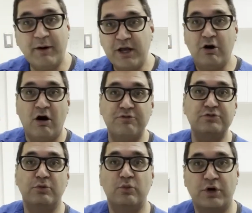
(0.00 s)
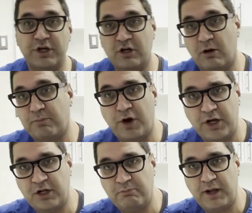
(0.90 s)
I comfortable working on
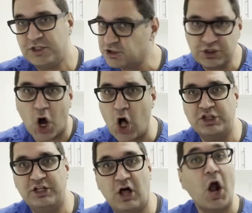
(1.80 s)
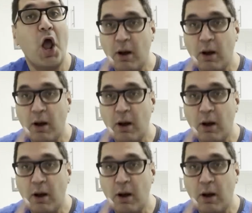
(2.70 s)
pregnant patients all day long?